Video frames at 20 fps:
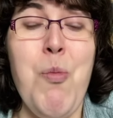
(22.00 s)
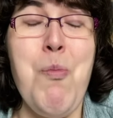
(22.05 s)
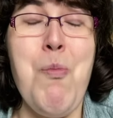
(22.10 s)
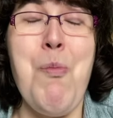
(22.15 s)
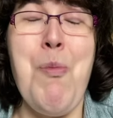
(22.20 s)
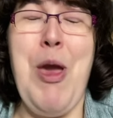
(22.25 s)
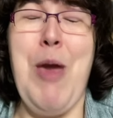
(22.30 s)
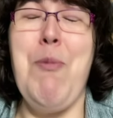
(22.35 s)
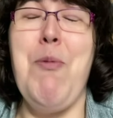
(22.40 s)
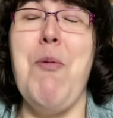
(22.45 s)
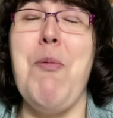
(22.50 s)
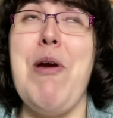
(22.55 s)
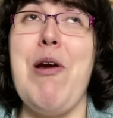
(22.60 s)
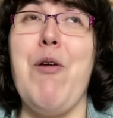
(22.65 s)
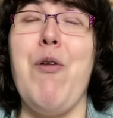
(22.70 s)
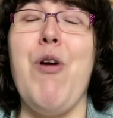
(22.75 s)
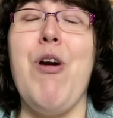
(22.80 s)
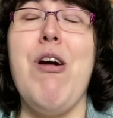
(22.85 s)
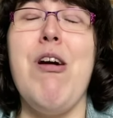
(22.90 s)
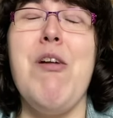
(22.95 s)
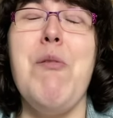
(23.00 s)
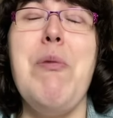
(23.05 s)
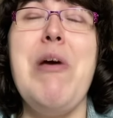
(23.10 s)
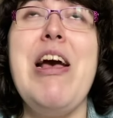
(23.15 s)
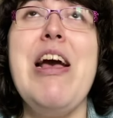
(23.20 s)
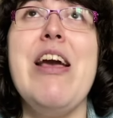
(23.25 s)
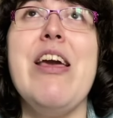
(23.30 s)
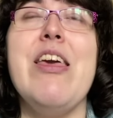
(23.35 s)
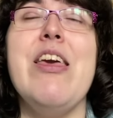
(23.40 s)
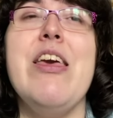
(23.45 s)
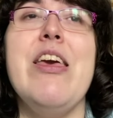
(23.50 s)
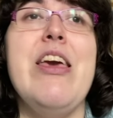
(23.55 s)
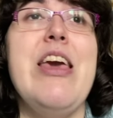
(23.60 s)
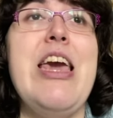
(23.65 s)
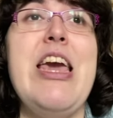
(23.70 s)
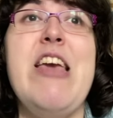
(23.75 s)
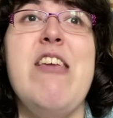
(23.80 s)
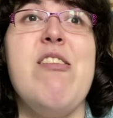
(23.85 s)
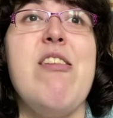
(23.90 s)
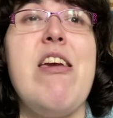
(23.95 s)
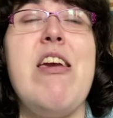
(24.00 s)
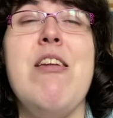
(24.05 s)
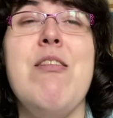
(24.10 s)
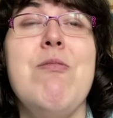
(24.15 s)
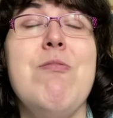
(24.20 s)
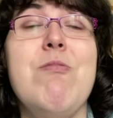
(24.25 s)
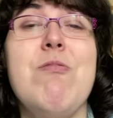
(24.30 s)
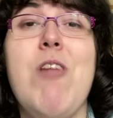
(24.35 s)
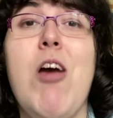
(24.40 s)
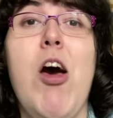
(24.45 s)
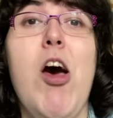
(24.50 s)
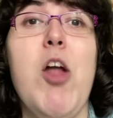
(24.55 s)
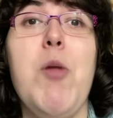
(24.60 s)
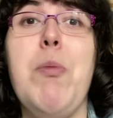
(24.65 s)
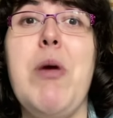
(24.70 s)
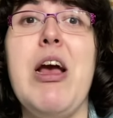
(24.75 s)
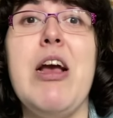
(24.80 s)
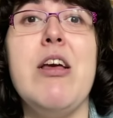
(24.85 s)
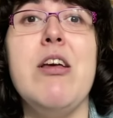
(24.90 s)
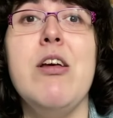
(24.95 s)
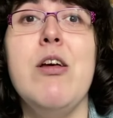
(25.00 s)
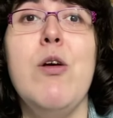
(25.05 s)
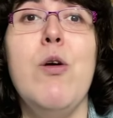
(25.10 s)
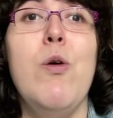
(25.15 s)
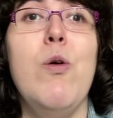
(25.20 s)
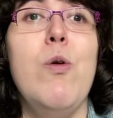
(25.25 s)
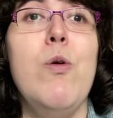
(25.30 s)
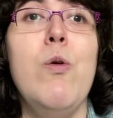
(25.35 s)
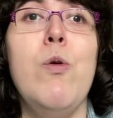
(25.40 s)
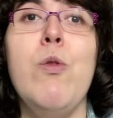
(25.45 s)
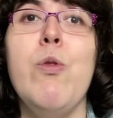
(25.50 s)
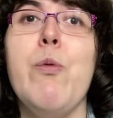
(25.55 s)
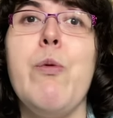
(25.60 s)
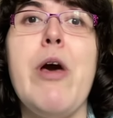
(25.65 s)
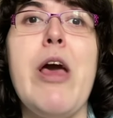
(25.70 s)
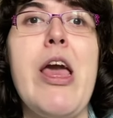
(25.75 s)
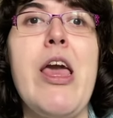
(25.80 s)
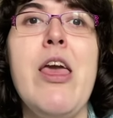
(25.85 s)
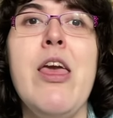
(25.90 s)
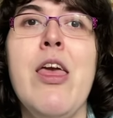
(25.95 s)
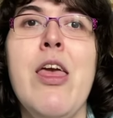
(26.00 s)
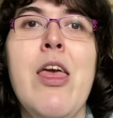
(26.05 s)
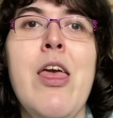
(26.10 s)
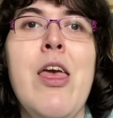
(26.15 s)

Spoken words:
Paperback or hardback? Easy, hardback, all the way.